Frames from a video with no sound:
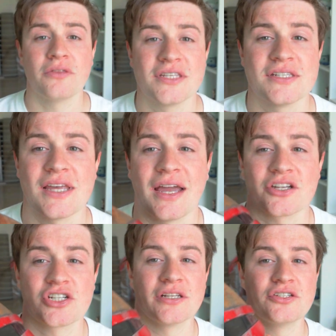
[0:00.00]
this is
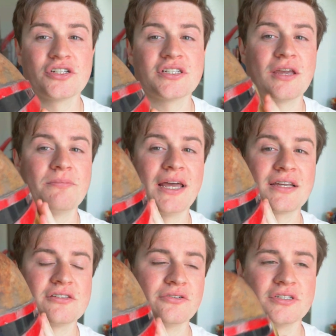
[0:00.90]
actually just a Black
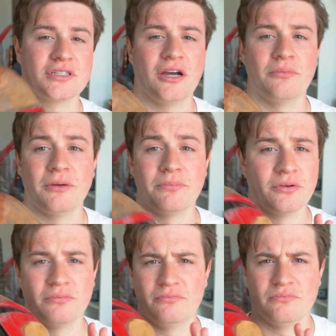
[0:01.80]
Series helmet,
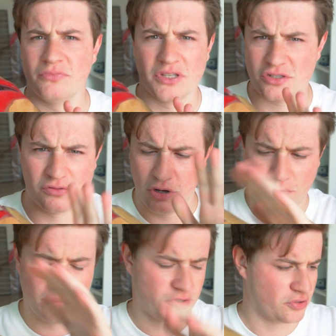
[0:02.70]
but it's not
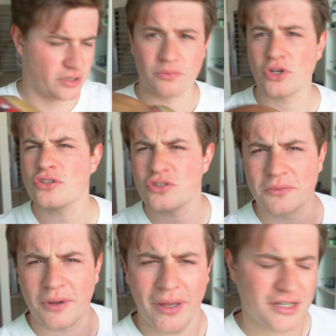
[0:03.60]
what we're talking about. We're not
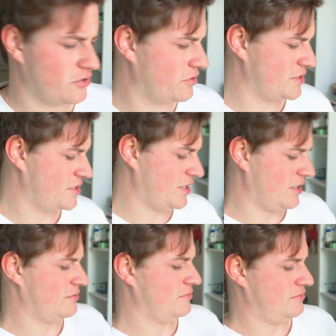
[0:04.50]
talking about Mandalorians today,
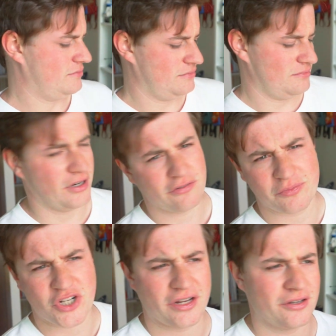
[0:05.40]
apart
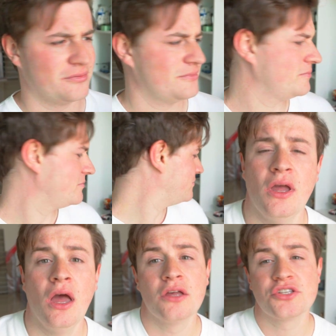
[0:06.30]
from Django.
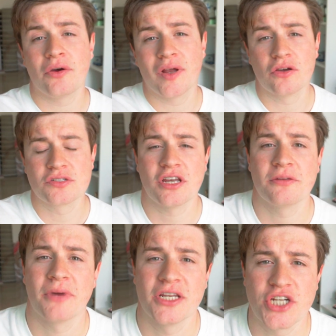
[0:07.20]
So alongside
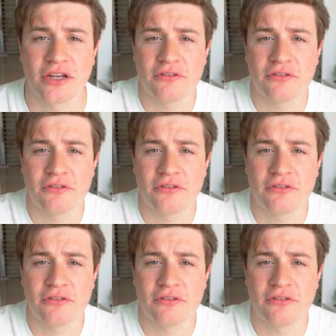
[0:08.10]
my Django